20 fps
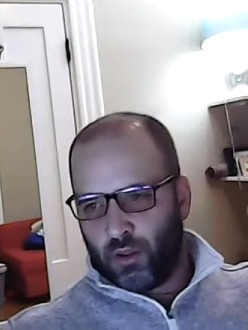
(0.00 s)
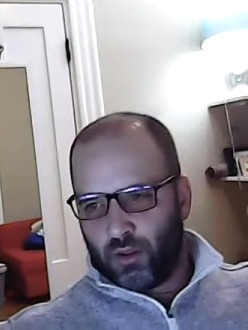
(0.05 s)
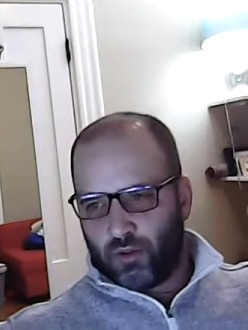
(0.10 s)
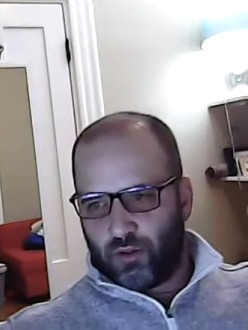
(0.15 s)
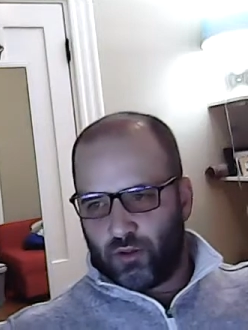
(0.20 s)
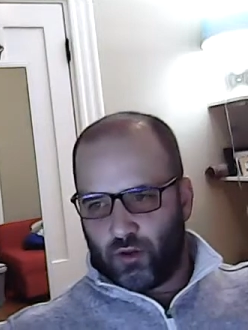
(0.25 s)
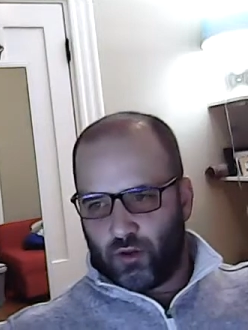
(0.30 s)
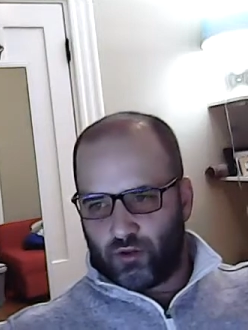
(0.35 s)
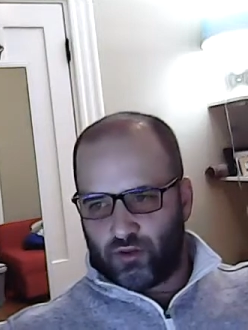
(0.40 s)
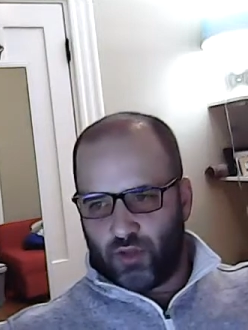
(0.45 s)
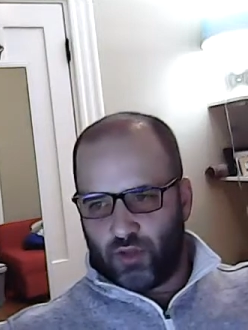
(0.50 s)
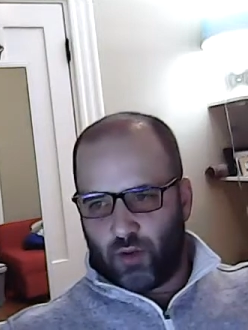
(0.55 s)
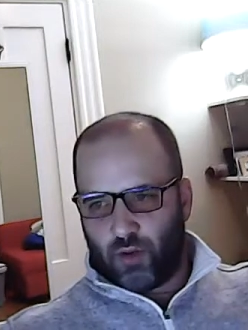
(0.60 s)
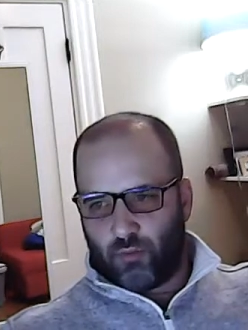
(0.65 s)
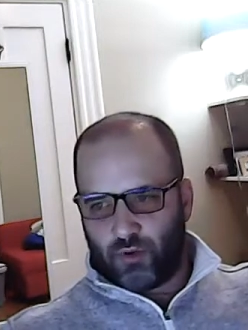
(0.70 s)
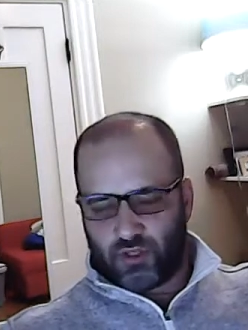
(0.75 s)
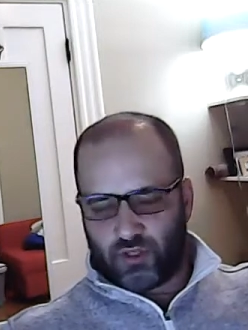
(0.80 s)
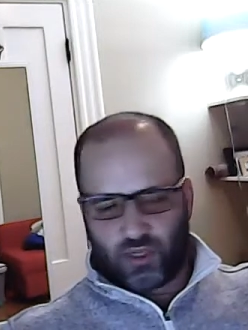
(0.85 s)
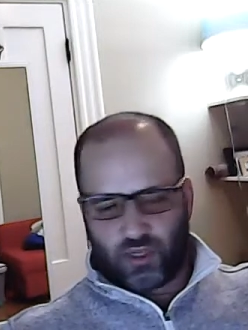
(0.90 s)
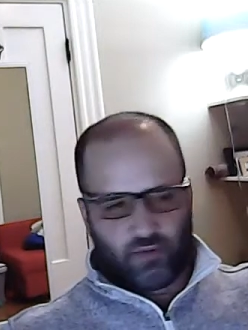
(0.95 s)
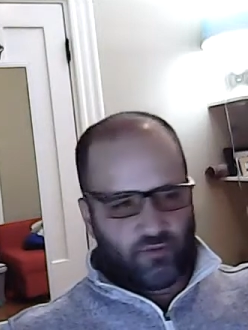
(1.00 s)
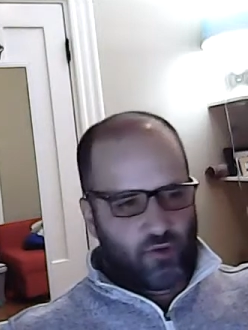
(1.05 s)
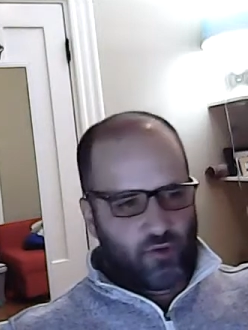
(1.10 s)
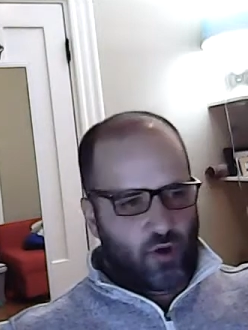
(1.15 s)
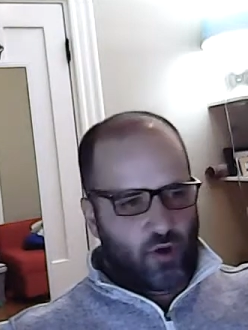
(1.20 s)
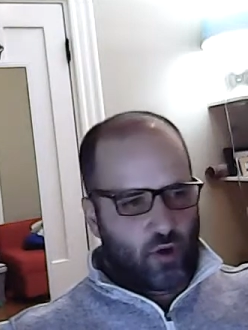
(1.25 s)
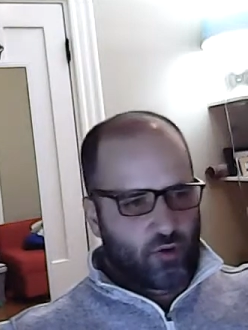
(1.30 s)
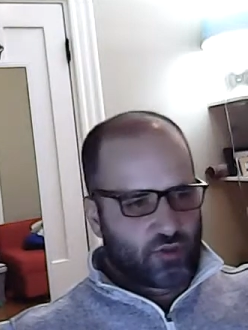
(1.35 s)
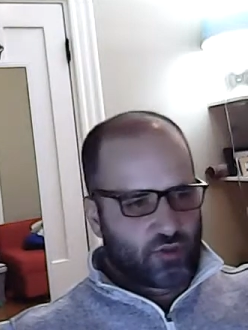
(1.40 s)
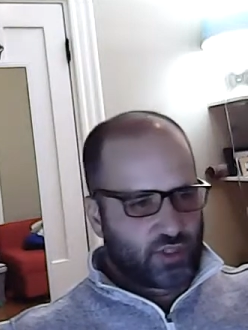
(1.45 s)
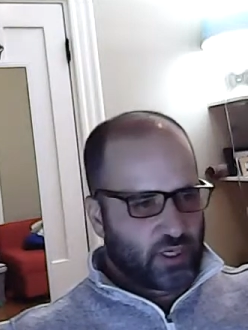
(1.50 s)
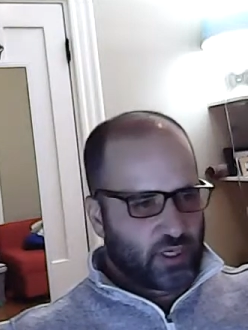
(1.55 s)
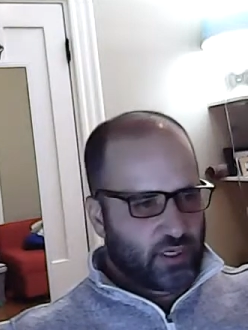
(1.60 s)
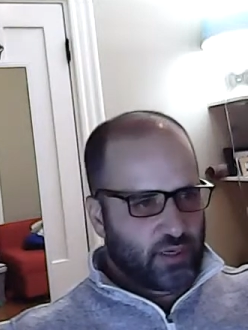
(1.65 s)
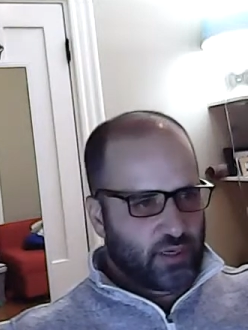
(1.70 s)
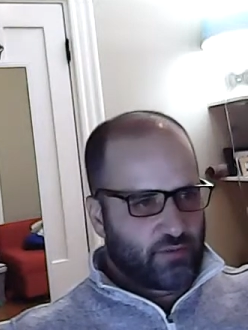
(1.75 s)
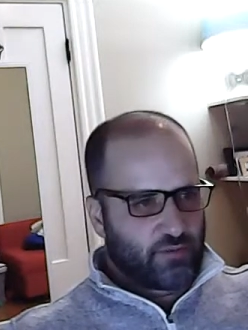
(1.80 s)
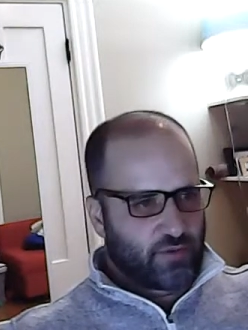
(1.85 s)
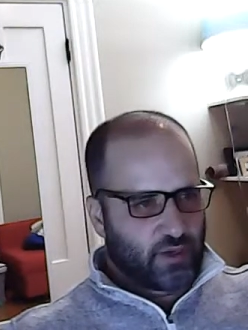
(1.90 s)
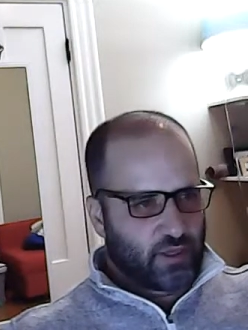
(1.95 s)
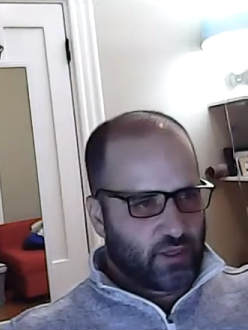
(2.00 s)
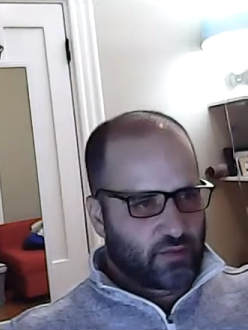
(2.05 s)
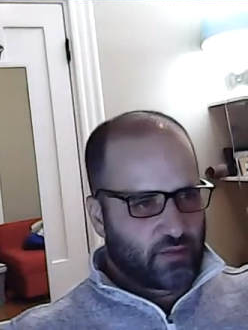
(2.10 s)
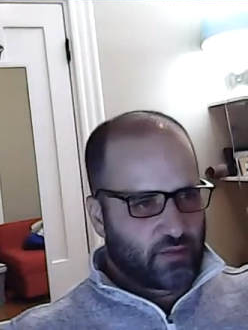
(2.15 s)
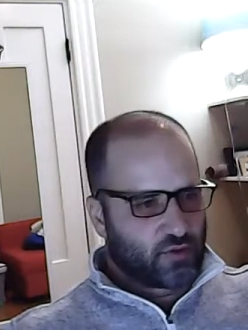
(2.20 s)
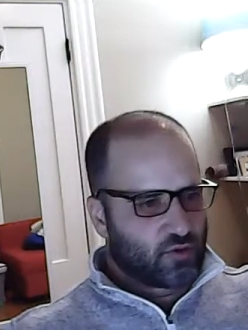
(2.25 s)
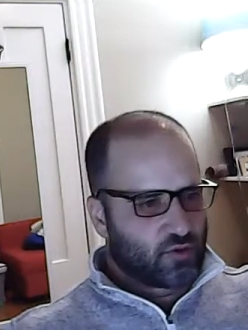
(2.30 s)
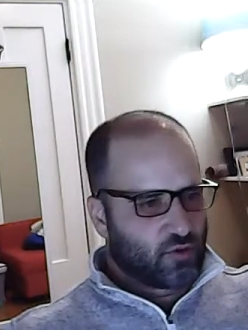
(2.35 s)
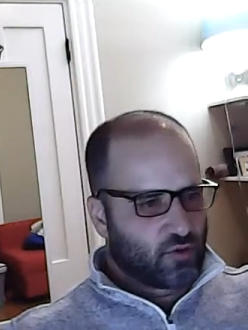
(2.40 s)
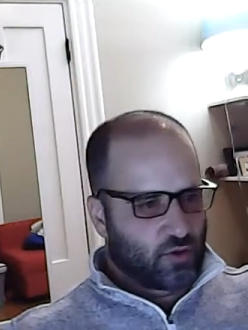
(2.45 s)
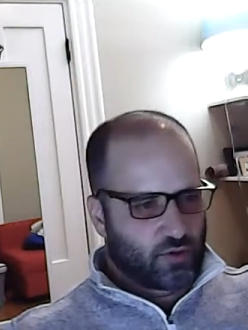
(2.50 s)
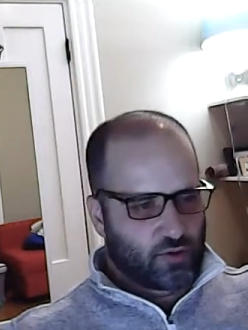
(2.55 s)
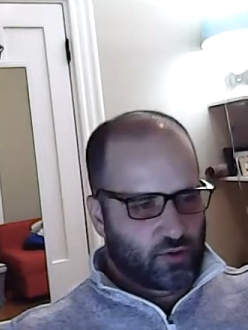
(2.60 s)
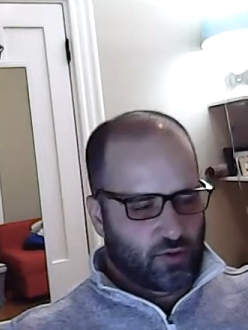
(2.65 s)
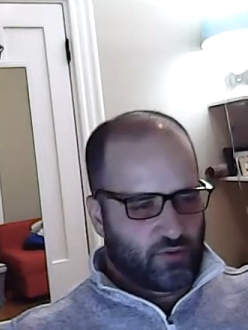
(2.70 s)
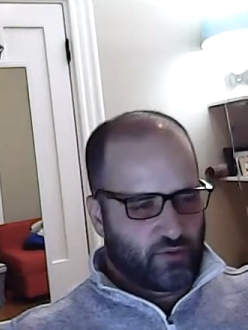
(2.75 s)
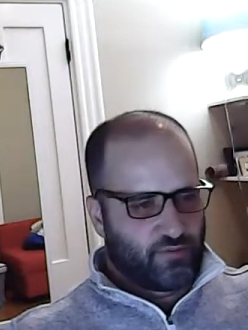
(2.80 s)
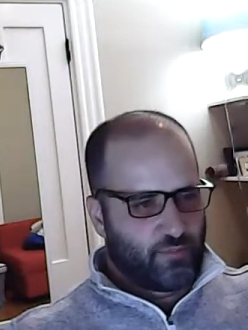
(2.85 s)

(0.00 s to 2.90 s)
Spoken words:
Those numbers have no significance or sort